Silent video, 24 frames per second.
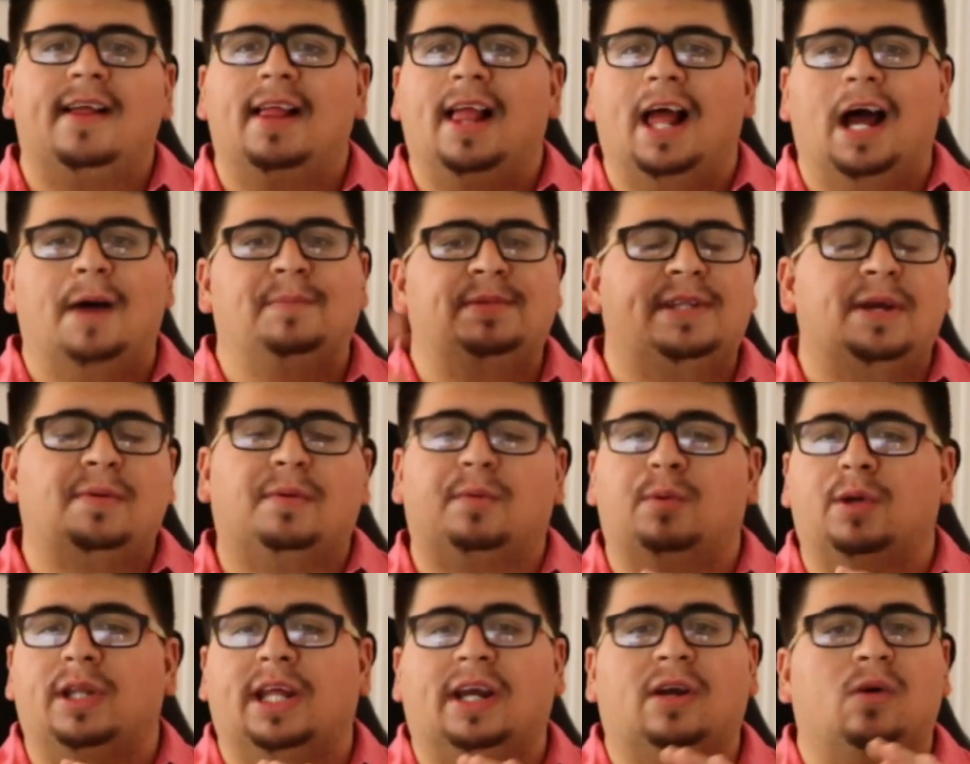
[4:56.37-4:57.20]
Um, they were
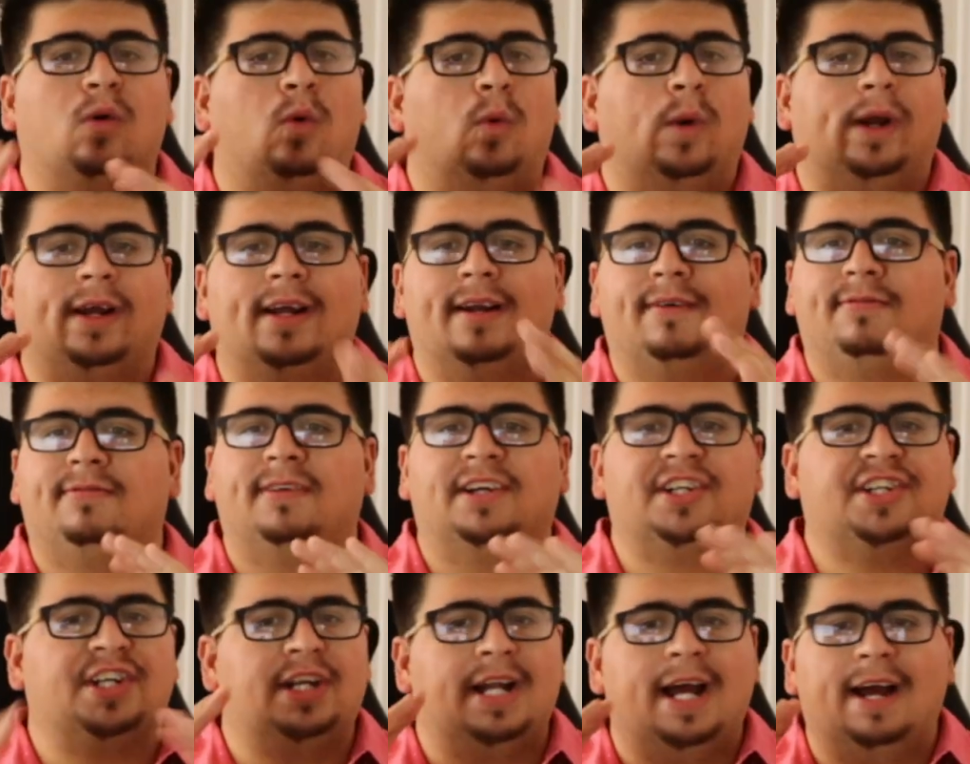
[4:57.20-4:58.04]
really quick and
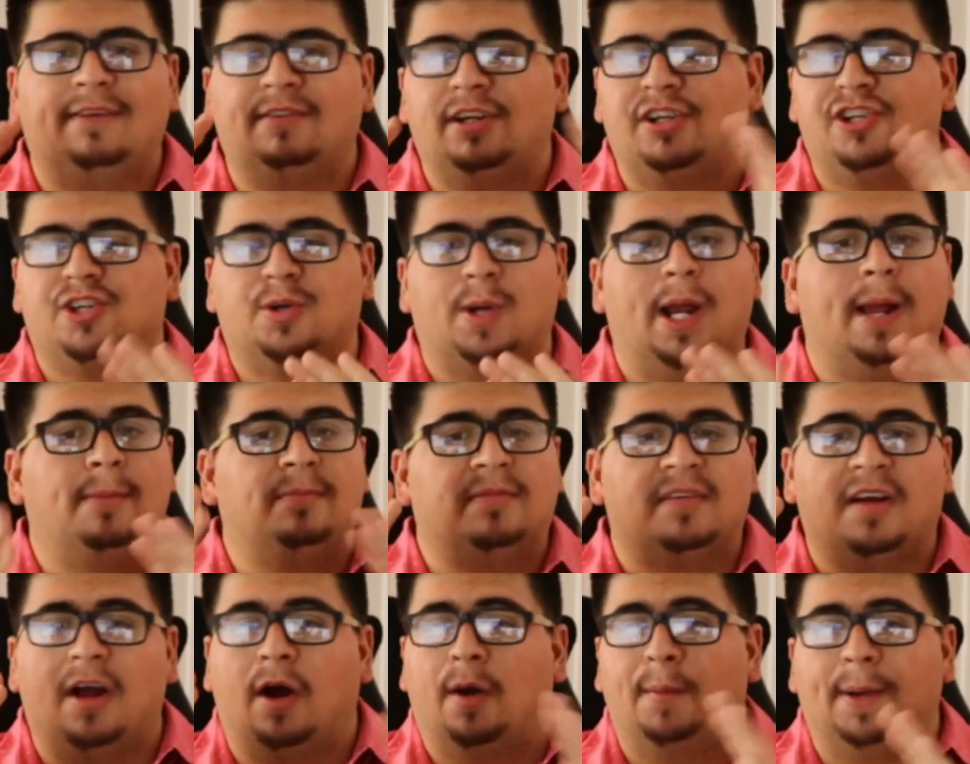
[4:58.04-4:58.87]
efficient, having trams
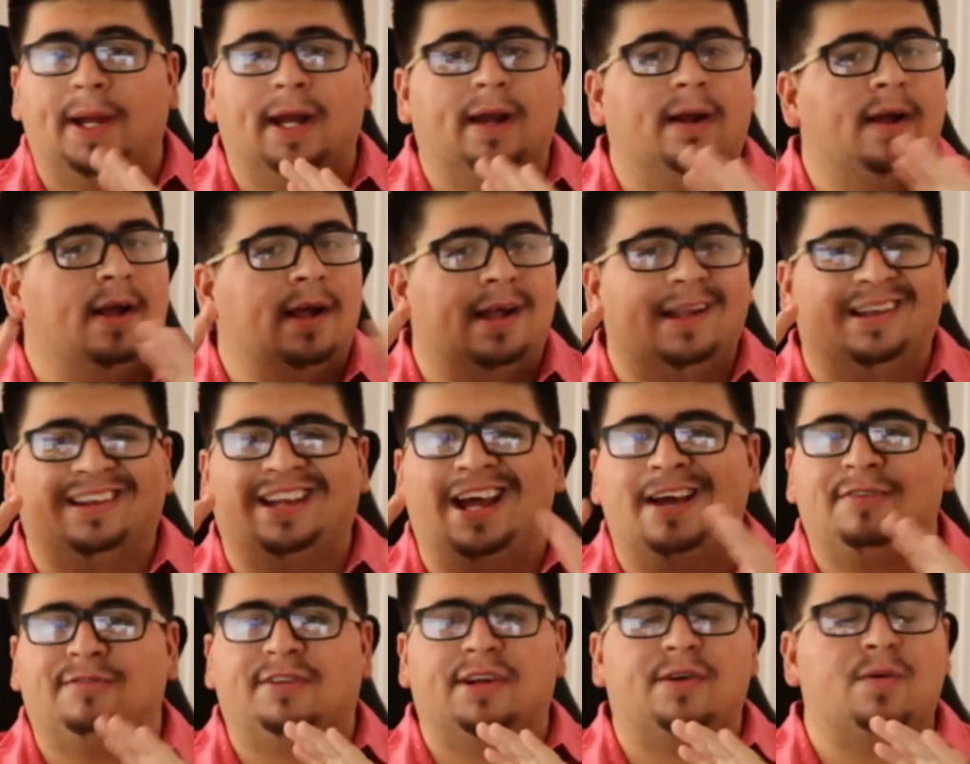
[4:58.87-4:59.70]
coming
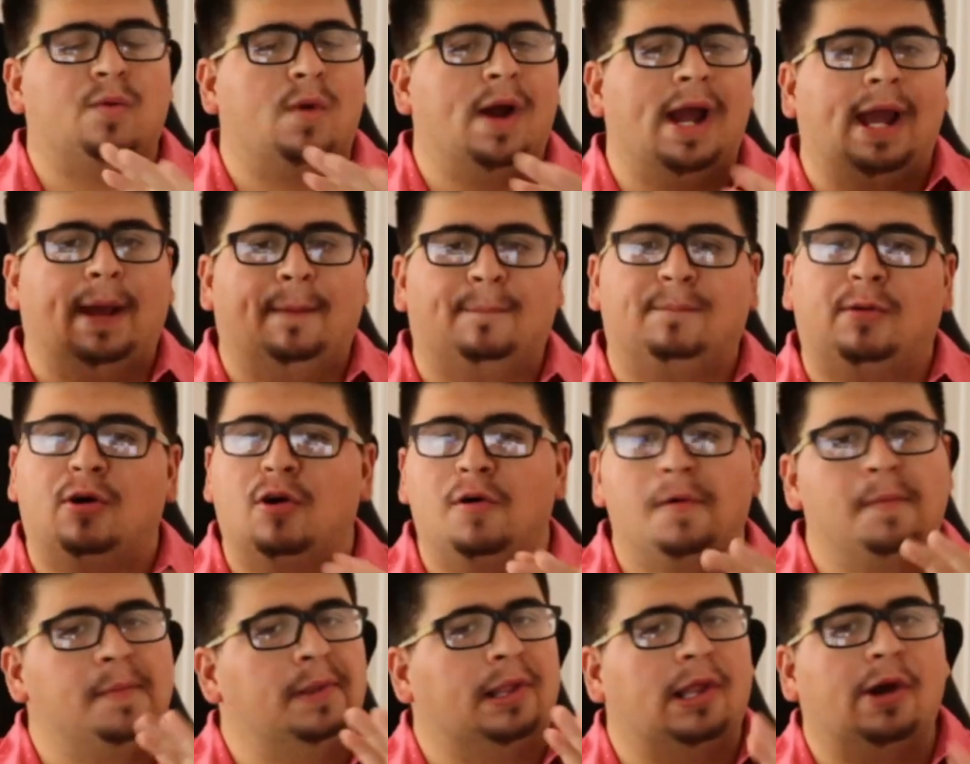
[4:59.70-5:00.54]
left and right,
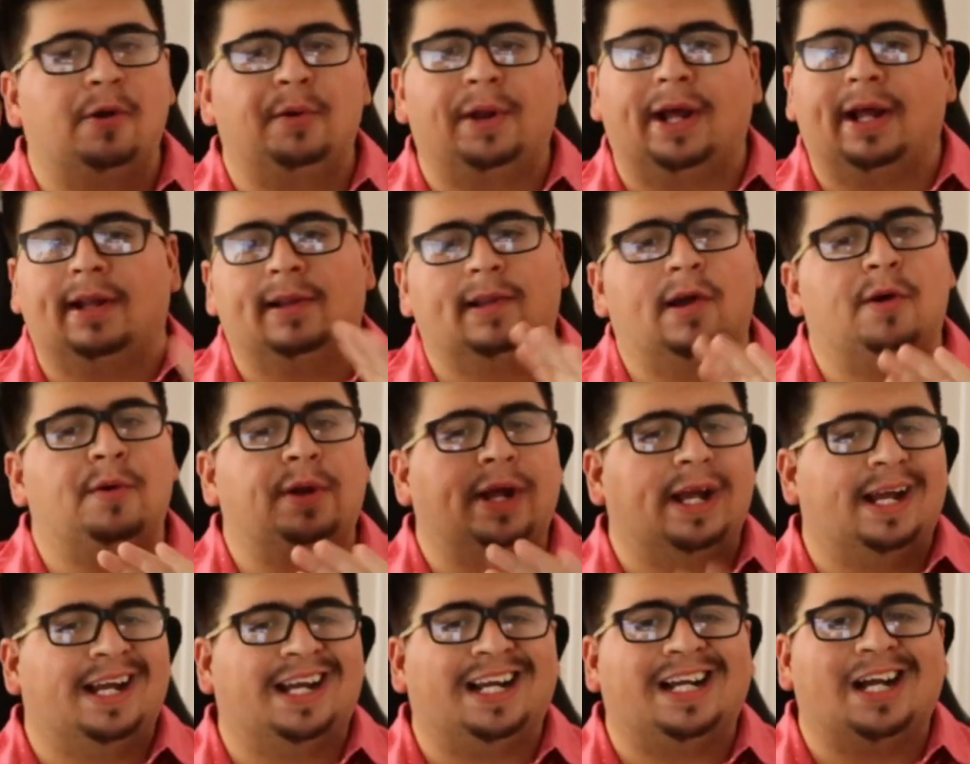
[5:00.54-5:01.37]
boom, loading,
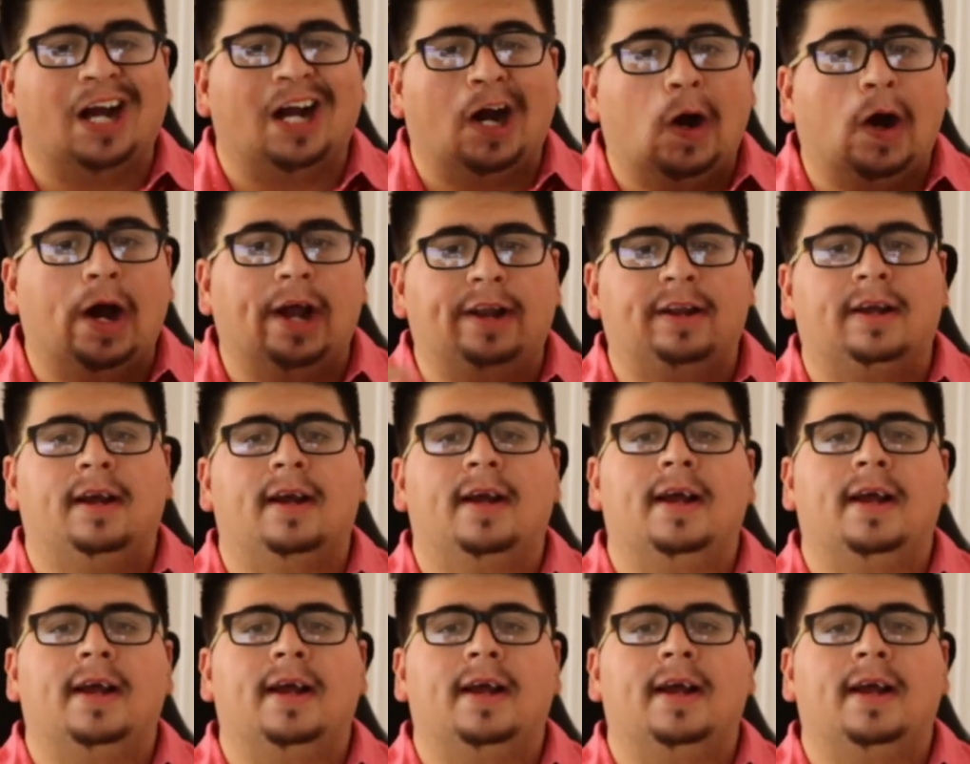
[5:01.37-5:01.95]
loading, gone.